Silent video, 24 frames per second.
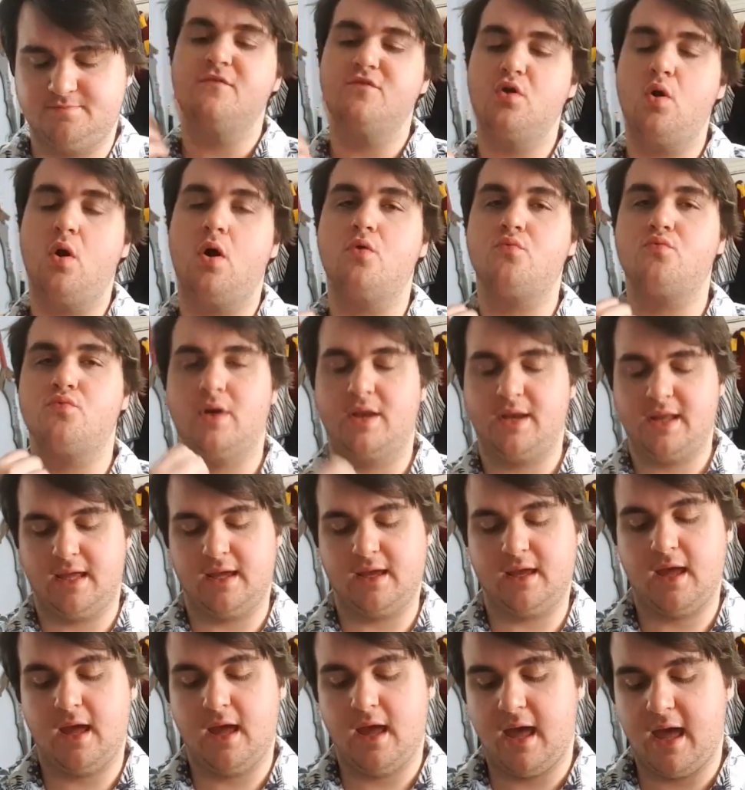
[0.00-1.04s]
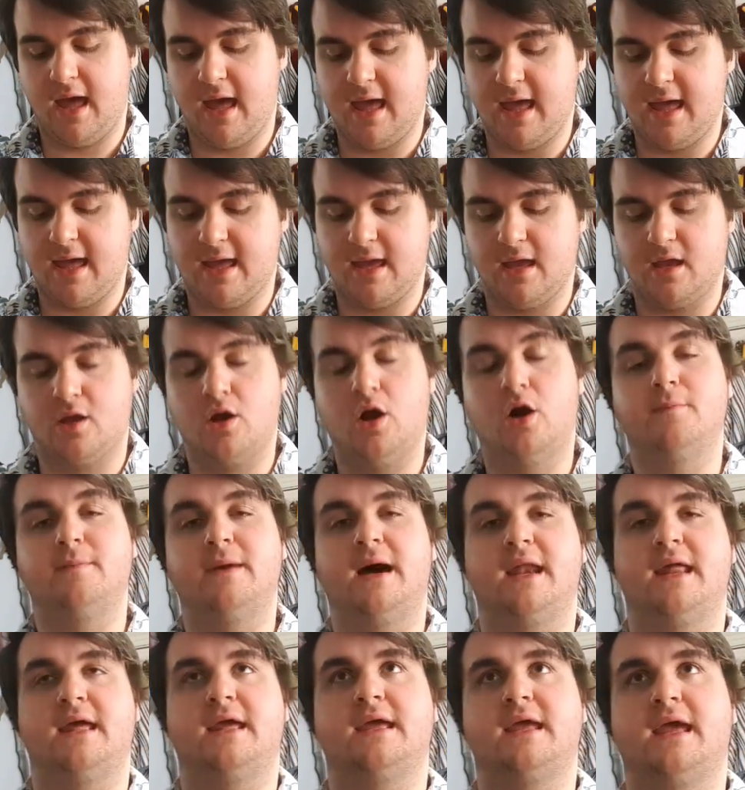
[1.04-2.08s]
If you are running a
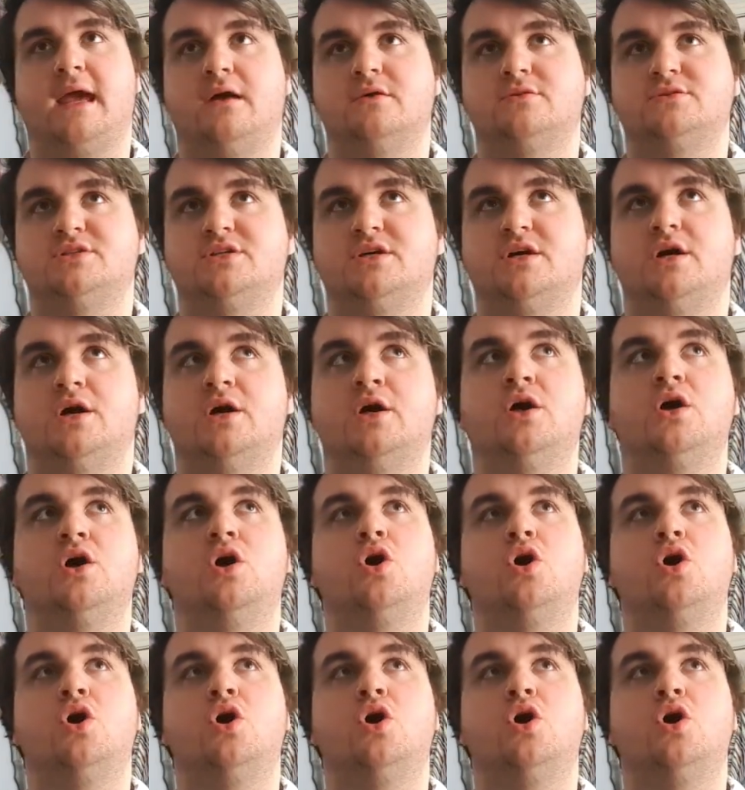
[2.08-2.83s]
combat encounter,